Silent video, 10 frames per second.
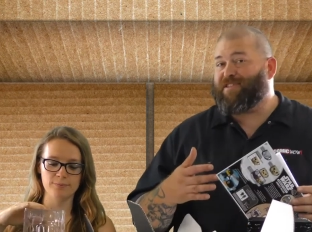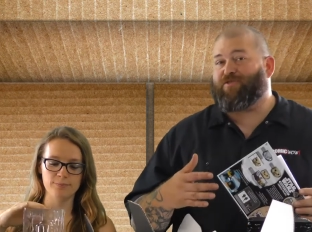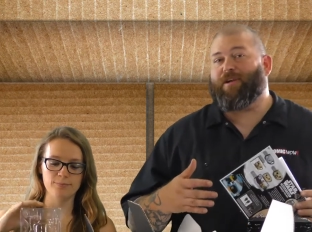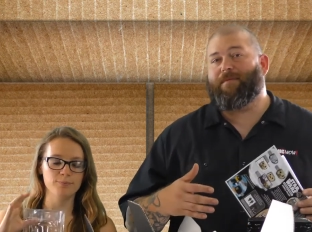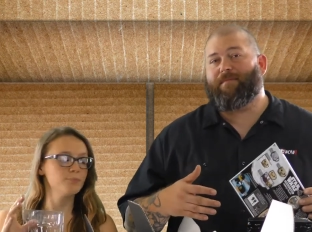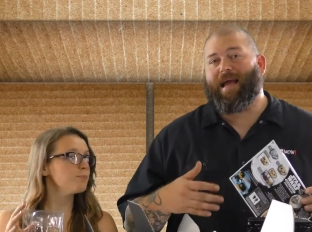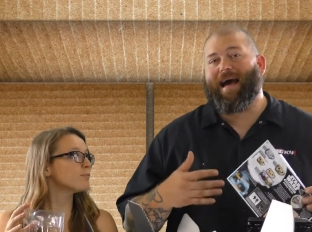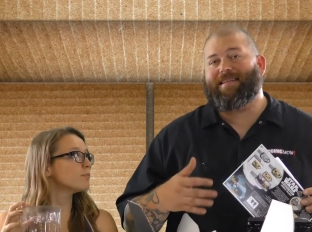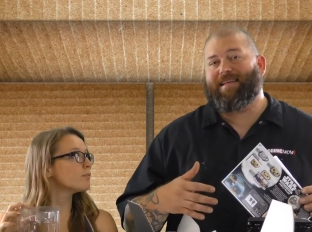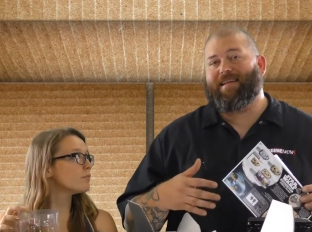Speaker 1: stream
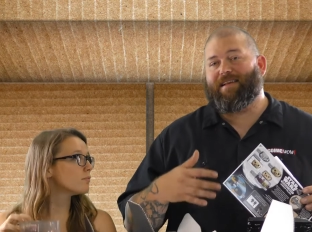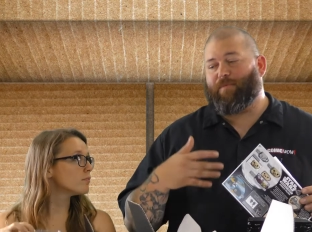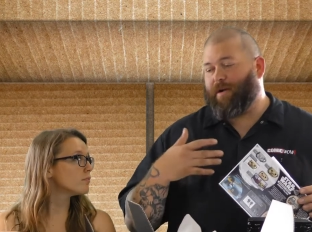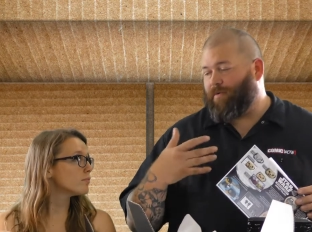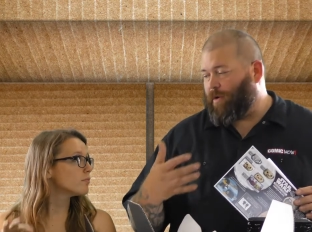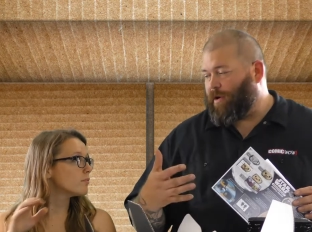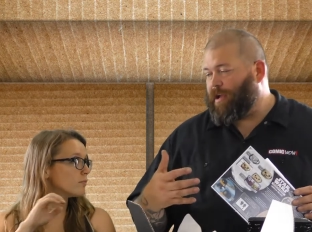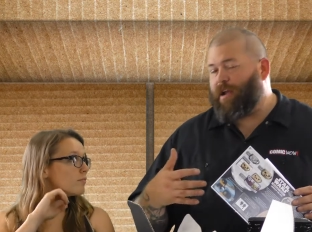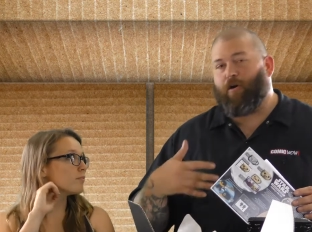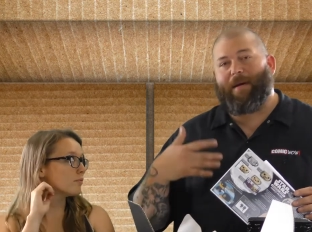content, where, where you
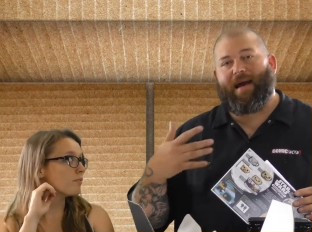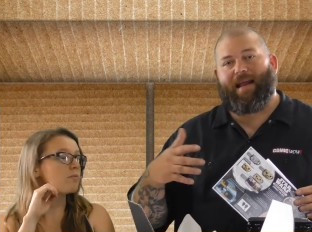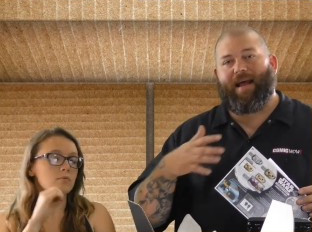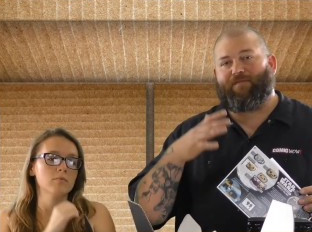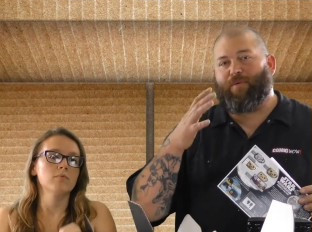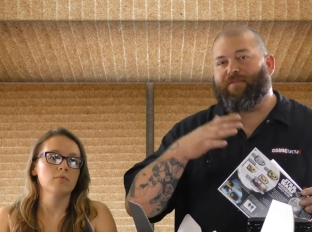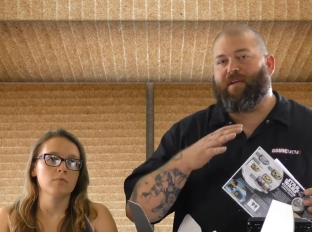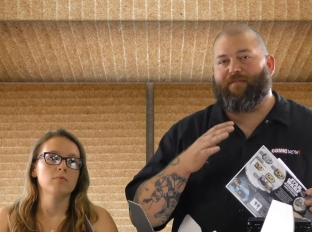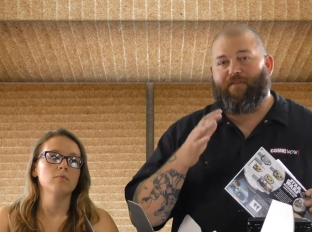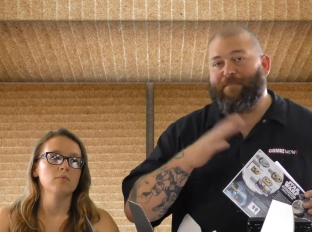can go back and after we
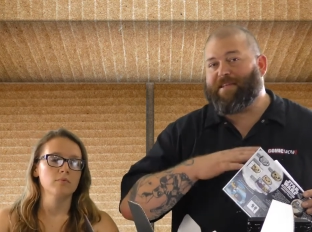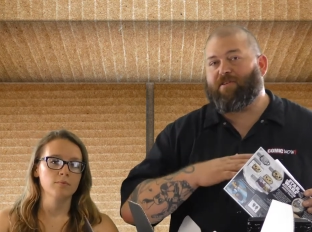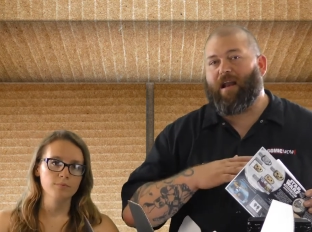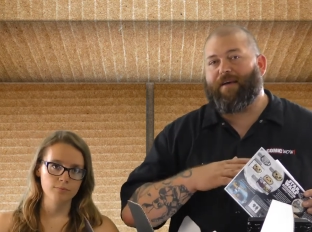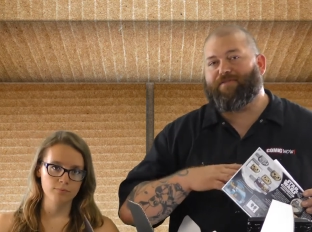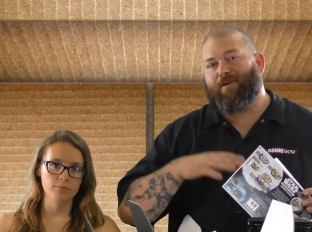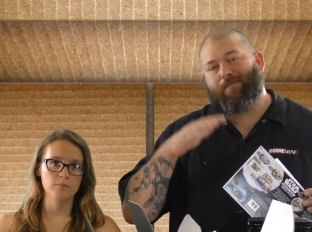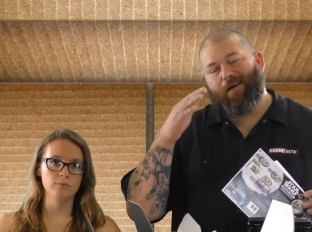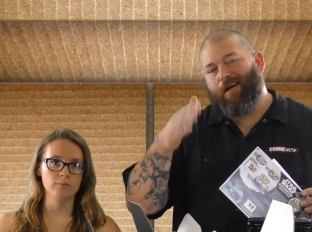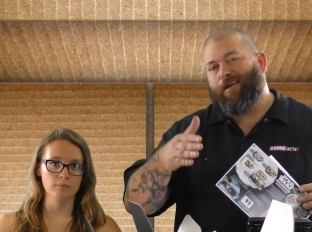if you've missed our live stream,
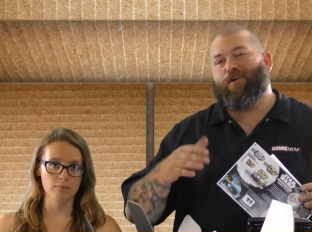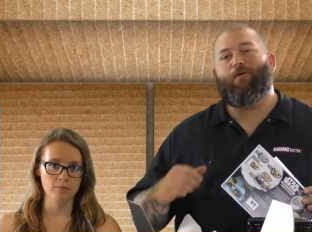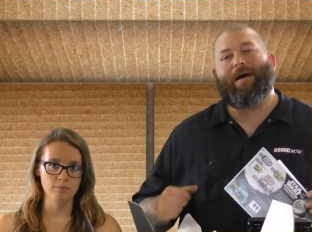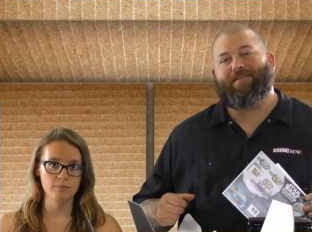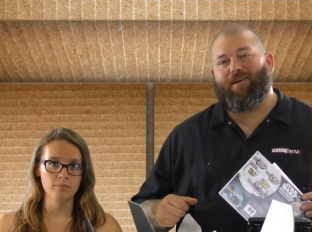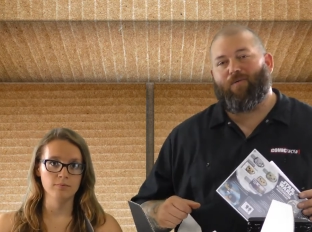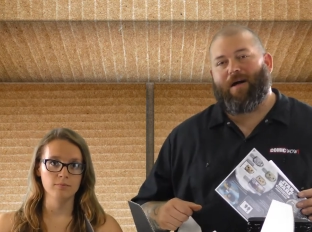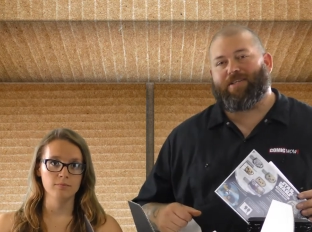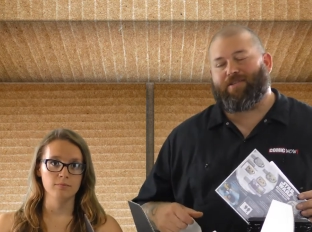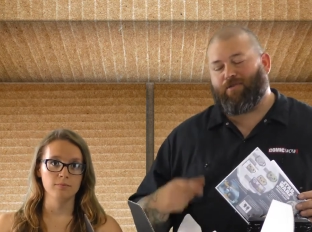you can go back there and
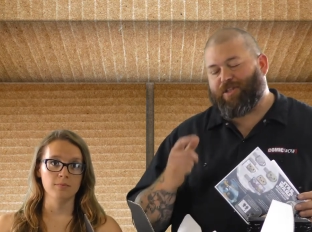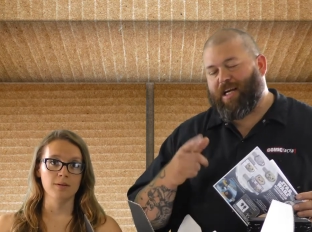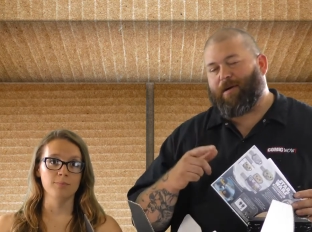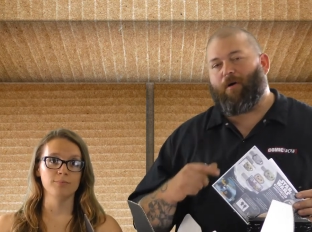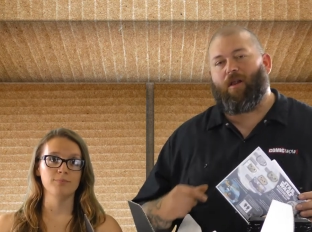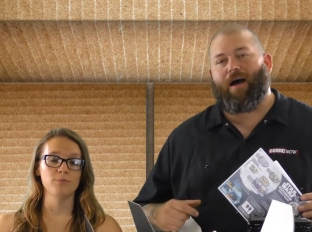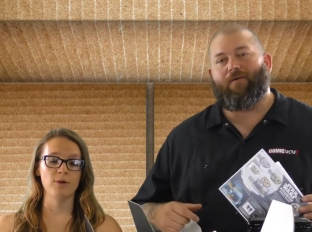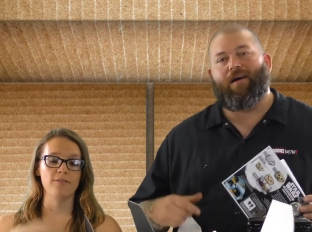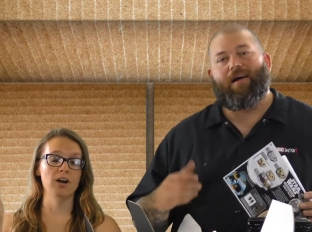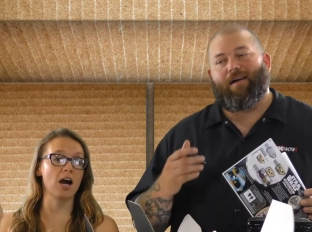watch it. So check them all out. We
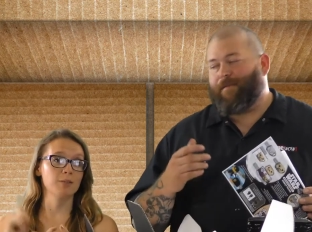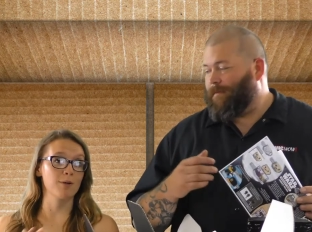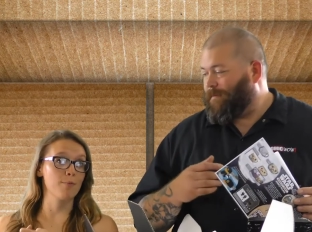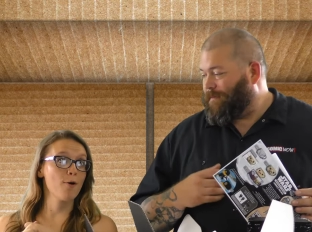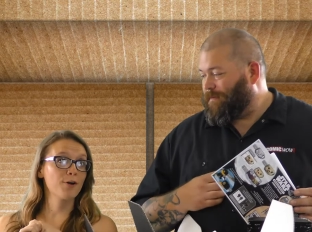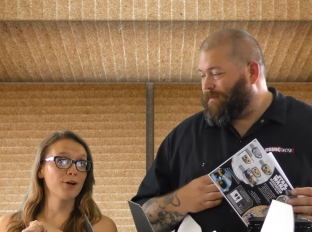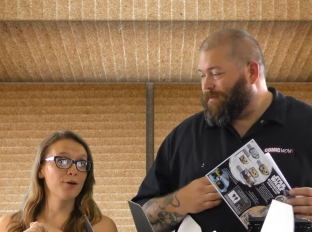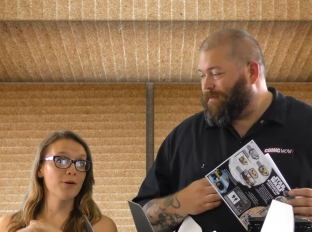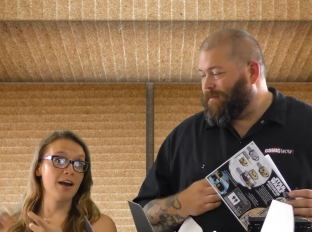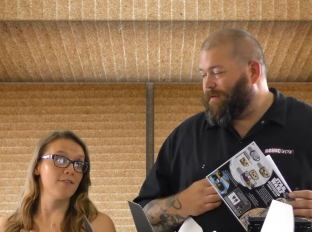have
Speaker 2: cosplay poker.
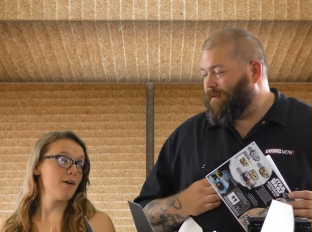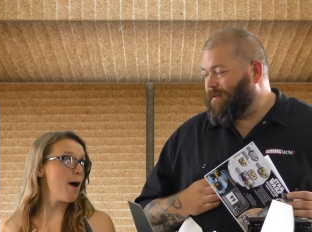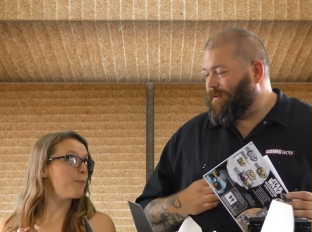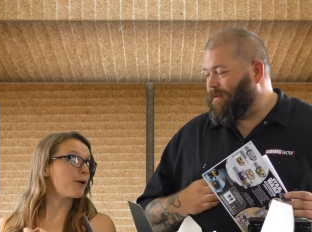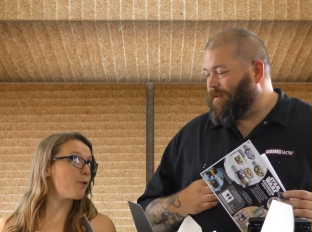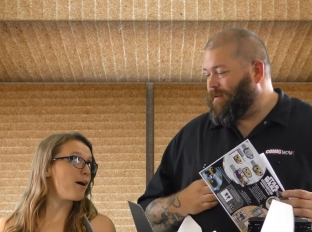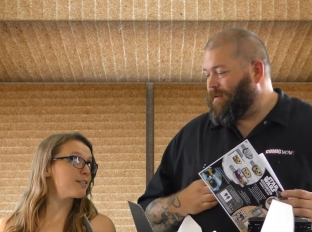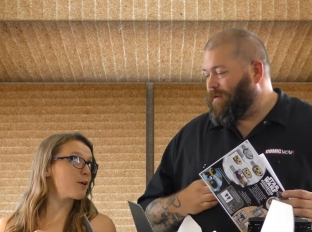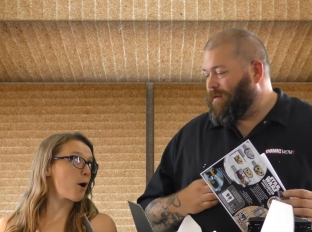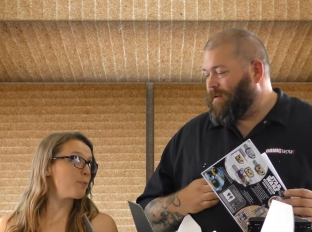We have Epic
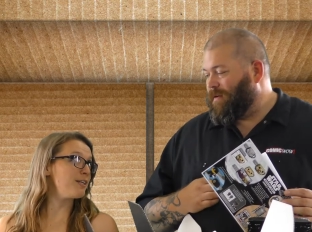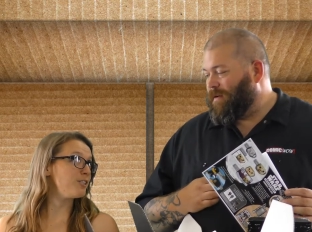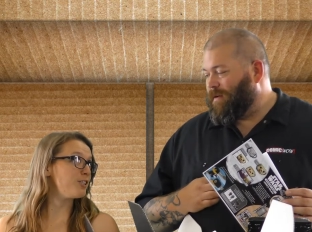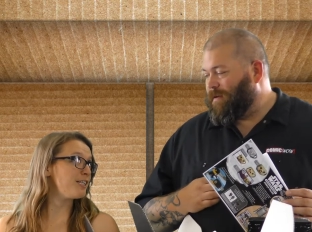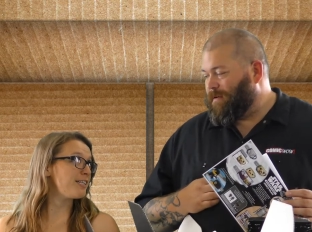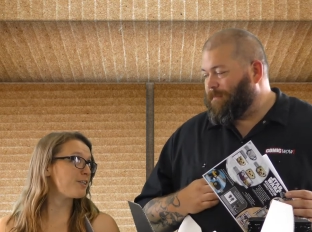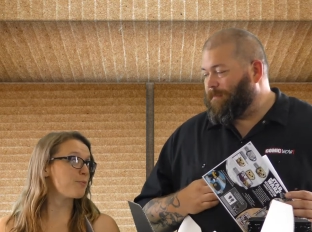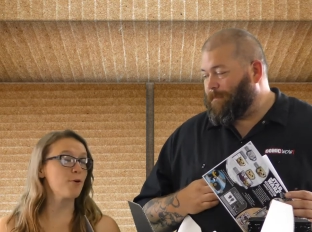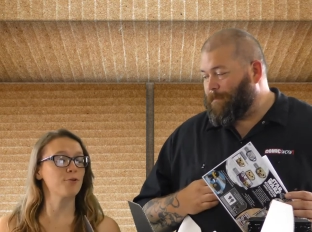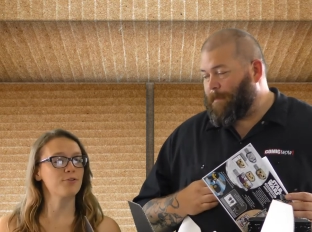Quest RPG. They're
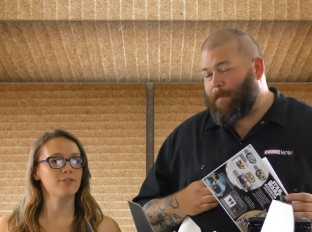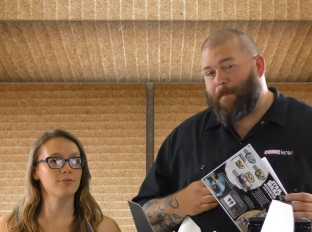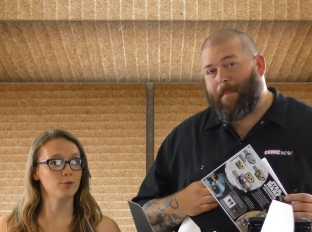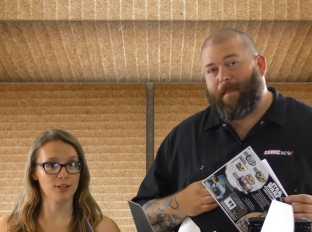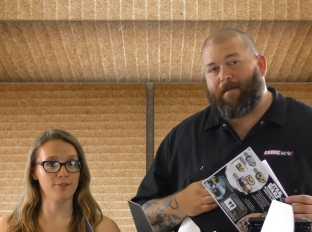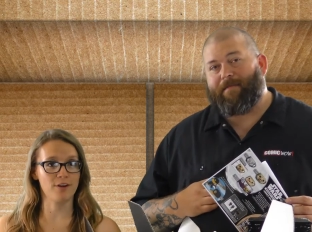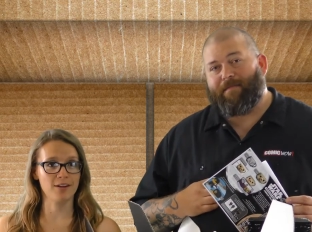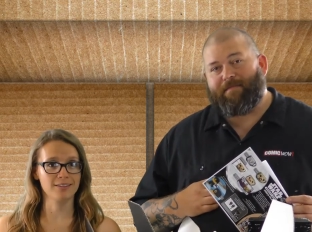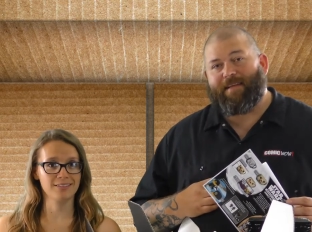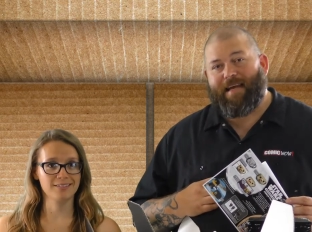mm -hmm. both really
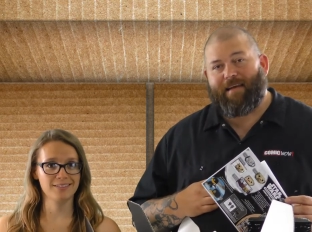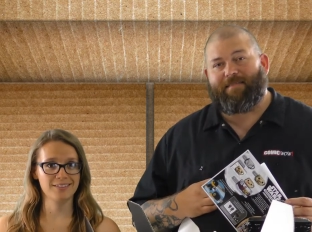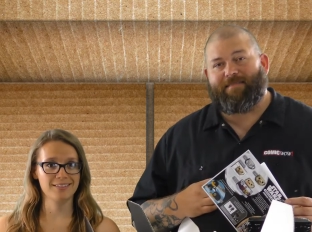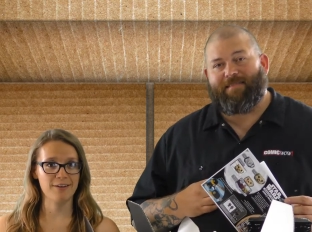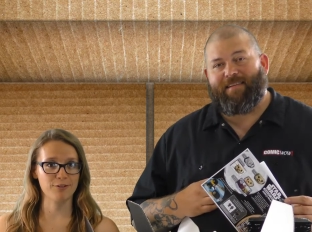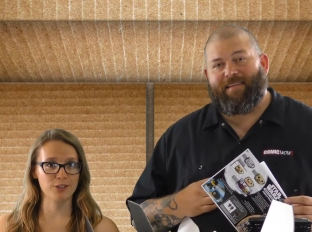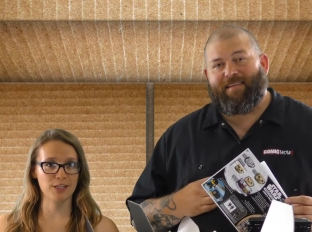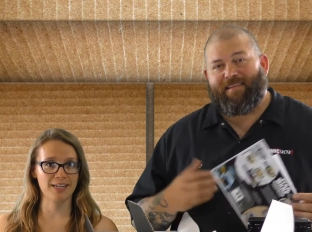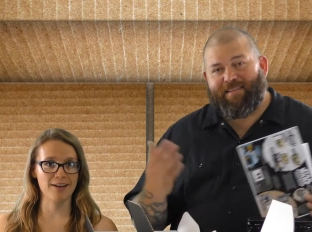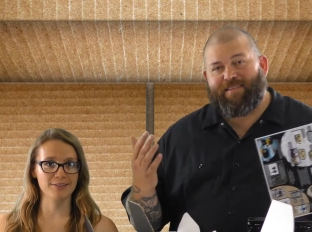fun. Yeah. Definitely check
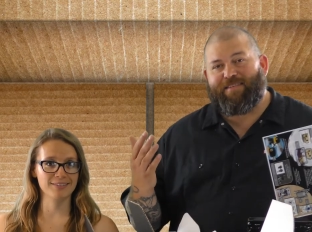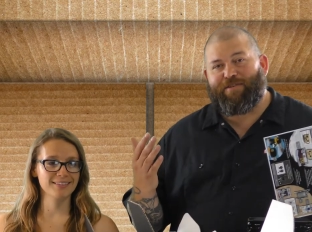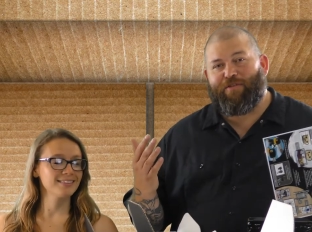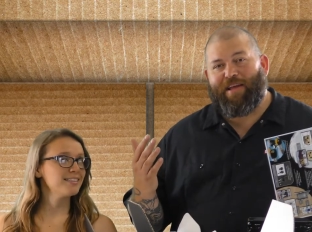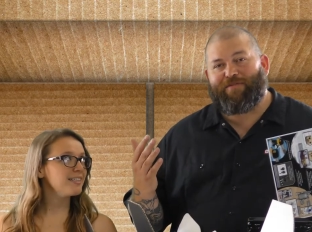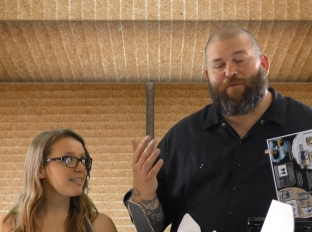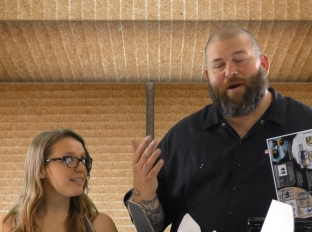it out.
Speaker 1: So thanks for